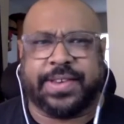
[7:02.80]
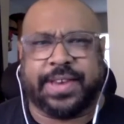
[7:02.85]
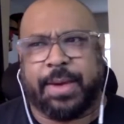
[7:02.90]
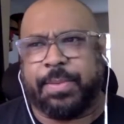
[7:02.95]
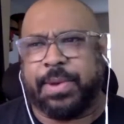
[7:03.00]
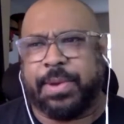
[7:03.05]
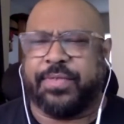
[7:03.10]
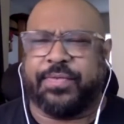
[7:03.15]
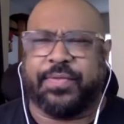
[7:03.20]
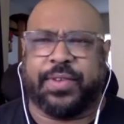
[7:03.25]
and how
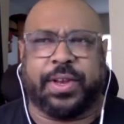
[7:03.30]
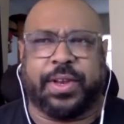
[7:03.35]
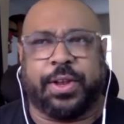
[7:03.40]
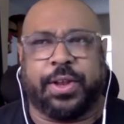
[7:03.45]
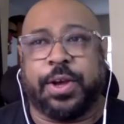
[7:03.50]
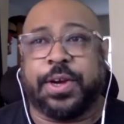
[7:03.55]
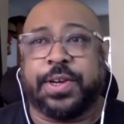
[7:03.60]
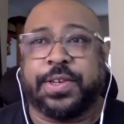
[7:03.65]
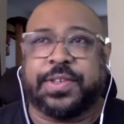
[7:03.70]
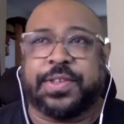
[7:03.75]
many different
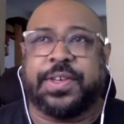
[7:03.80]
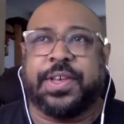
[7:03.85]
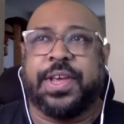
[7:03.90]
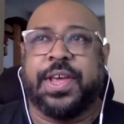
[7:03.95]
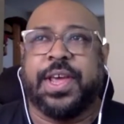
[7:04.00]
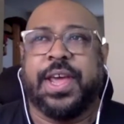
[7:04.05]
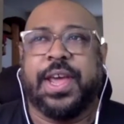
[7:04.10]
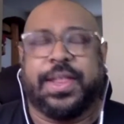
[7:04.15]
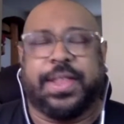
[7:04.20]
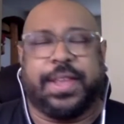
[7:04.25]
looks.
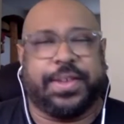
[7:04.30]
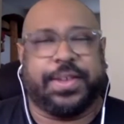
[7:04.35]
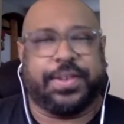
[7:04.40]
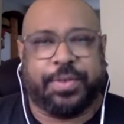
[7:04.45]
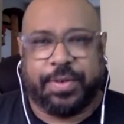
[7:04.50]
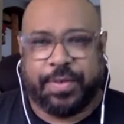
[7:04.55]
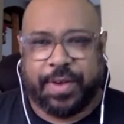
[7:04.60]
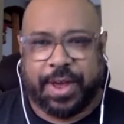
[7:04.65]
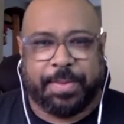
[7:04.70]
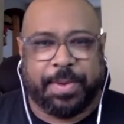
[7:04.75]
The
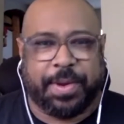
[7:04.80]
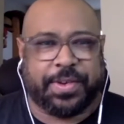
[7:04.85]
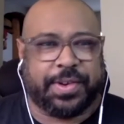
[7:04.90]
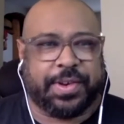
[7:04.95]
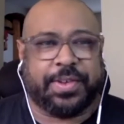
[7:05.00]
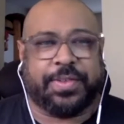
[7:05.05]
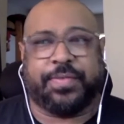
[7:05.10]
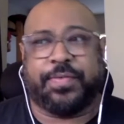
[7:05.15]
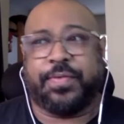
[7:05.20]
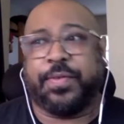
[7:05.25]
history of animation
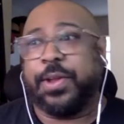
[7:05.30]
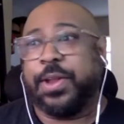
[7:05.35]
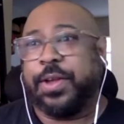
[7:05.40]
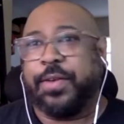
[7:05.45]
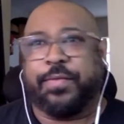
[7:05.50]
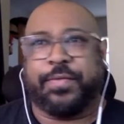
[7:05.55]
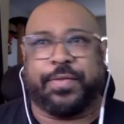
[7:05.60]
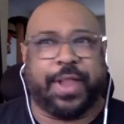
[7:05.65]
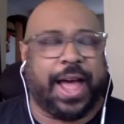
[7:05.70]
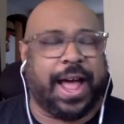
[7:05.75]
is full
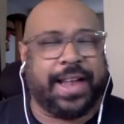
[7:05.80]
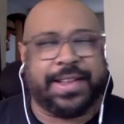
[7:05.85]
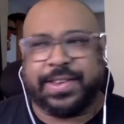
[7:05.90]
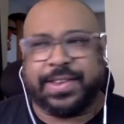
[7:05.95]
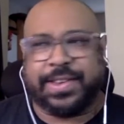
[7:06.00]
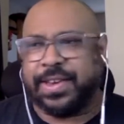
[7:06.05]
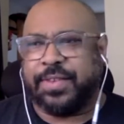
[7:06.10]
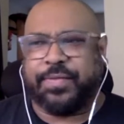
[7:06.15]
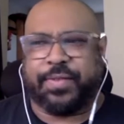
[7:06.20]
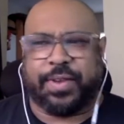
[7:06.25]
of lots
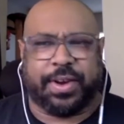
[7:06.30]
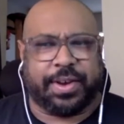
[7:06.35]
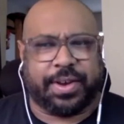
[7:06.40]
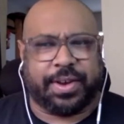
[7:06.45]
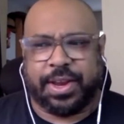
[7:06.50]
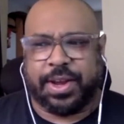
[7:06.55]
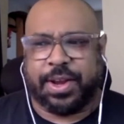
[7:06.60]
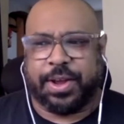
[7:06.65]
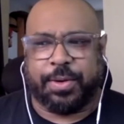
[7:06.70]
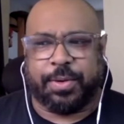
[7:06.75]
of different,
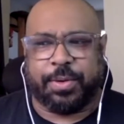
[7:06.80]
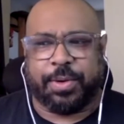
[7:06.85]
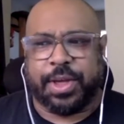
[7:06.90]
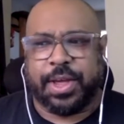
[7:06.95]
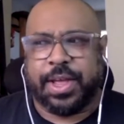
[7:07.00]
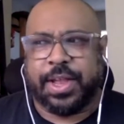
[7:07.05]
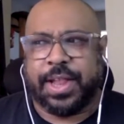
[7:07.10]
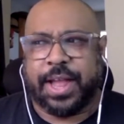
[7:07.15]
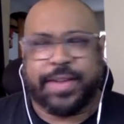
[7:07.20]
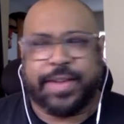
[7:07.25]
you know,
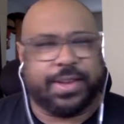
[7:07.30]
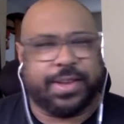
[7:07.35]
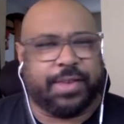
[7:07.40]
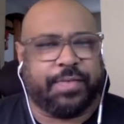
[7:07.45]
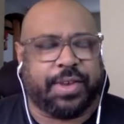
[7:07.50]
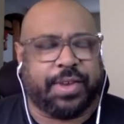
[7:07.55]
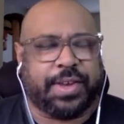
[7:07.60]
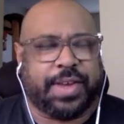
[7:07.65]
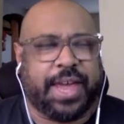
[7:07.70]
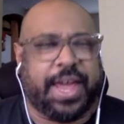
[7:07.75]
lots of
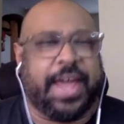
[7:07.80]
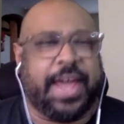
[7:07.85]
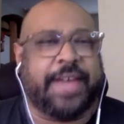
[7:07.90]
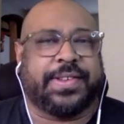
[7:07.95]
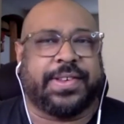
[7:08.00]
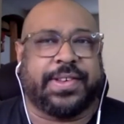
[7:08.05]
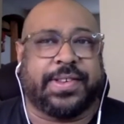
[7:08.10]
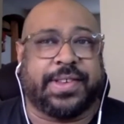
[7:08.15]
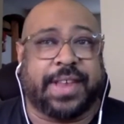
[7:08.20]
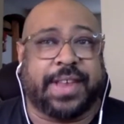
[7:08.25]
different
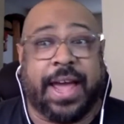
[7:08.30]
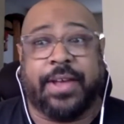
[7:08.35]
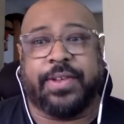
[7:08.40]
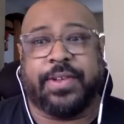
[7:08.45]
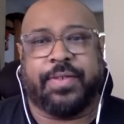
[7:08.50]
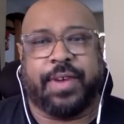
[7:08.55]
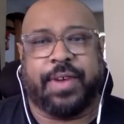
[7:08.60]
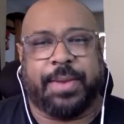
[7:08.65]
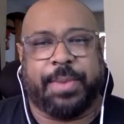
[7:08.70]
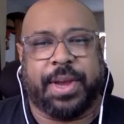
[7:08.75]
takes and styles
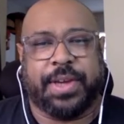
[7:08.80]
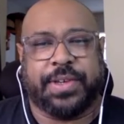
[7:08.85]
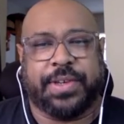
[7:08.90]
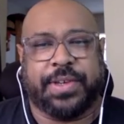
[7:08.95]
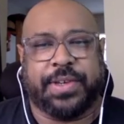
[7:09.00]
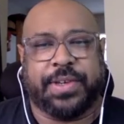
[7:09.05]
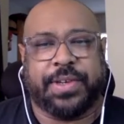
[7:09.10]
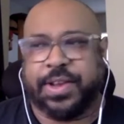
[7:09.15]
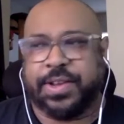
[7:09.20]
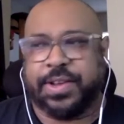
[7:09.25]
of
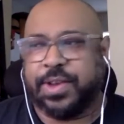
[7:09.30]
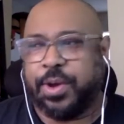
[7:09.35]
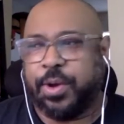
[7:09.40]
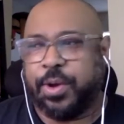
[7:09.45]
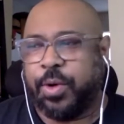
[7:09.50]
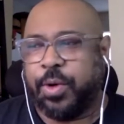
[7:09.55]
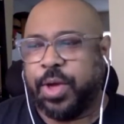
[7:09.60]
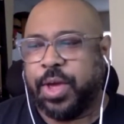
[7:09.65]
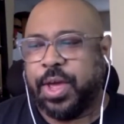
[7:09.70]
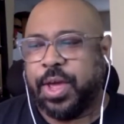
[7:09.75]
animation. And
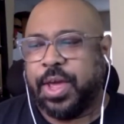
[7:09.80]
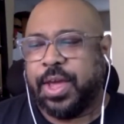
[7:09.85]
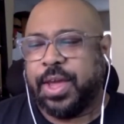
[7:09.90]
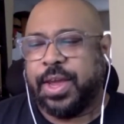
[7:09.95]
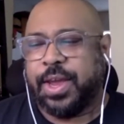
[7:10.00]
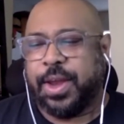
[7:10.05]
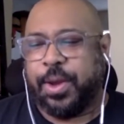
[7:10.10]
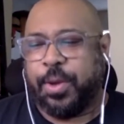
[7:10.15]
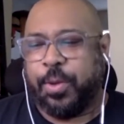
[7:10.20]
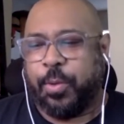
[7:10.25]
so,
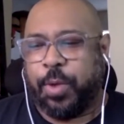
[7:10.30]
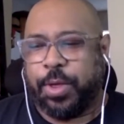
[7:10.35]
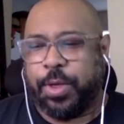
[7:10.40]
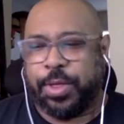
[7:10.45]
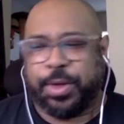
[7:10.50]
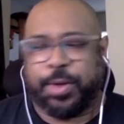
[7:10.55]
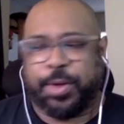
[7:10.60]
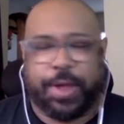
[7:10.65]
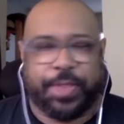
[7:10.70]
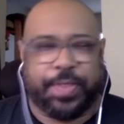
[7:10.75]
you know, one of
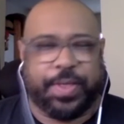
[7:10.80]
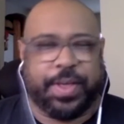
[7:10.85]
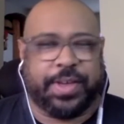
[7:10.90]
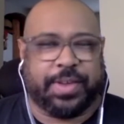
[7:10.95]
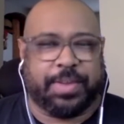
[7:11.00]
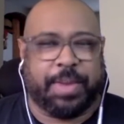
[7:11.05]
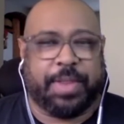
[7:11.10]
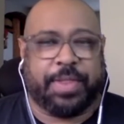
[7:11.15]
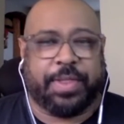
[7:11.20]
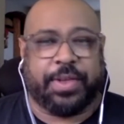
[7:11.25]
the great things
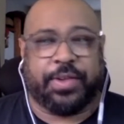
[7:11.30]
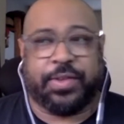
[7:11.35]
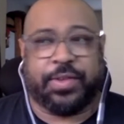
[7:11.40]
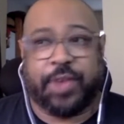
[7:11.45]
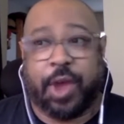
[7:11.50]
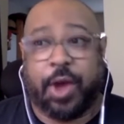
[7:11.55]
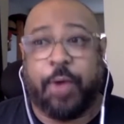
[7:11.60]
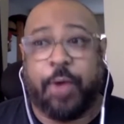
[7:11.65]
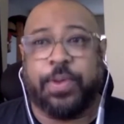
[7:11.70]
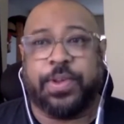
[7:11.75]
about the
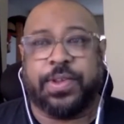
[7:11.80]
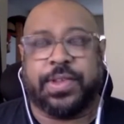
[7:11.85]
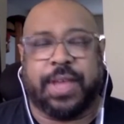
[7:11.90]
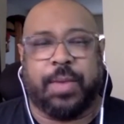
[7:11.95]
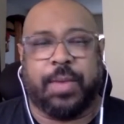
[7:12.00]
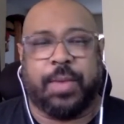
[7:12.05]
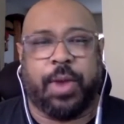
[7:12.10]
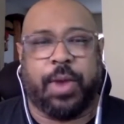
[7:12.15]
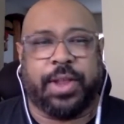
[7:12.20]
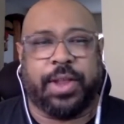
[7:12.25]
show is they
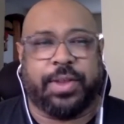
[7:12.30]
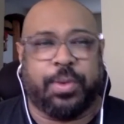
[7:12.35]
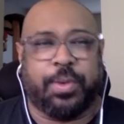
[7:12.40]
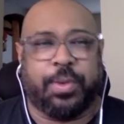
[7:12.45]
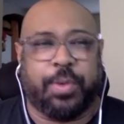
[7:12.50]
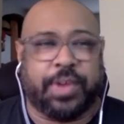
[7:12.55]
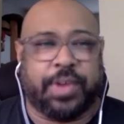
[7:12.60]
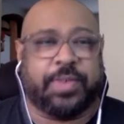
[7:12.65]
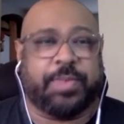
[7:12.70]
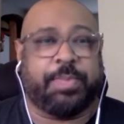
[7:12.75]
wanted to
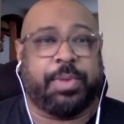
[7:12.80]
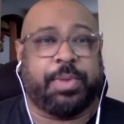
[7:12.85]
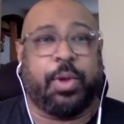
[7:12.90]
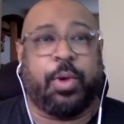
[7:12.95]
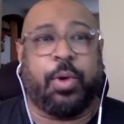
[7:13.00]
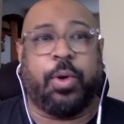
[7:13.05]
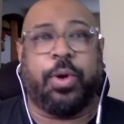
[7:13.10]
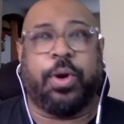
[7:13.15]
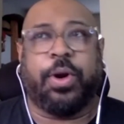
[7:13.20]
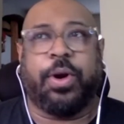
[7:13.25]

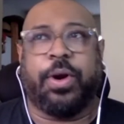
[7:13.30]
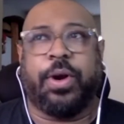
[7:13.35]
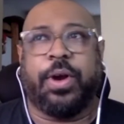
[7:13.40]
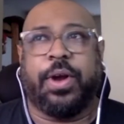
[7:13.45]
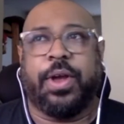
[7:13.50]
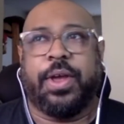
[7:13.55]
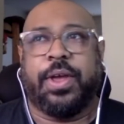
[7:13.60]
explore